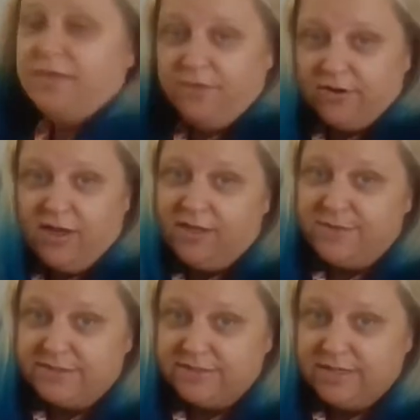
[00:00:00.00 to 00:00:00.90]
third
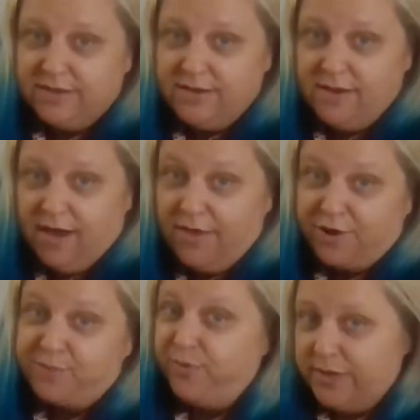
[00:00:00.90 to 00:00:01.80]
column is
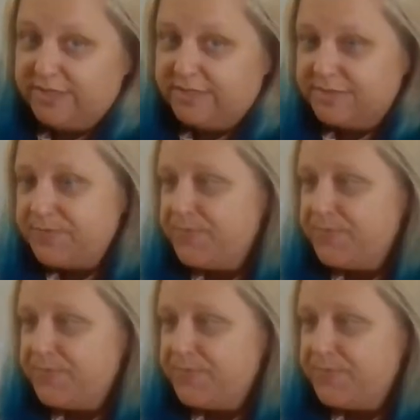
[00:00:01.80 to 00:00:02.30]
other points.